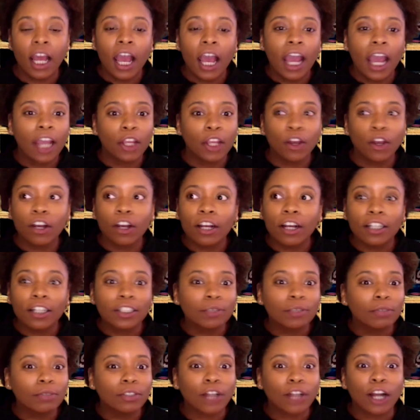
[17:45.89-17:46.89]
And your
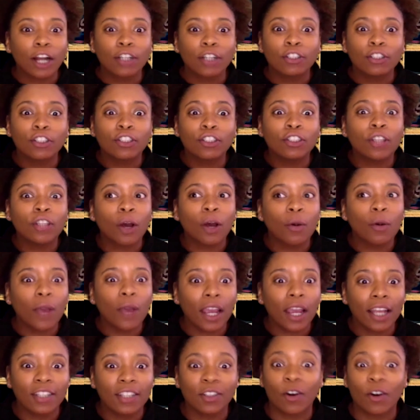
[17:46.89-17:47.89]
customers are so
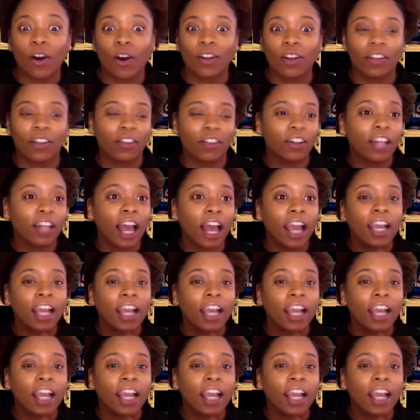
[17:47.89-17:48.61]
hands-on. Like, they're like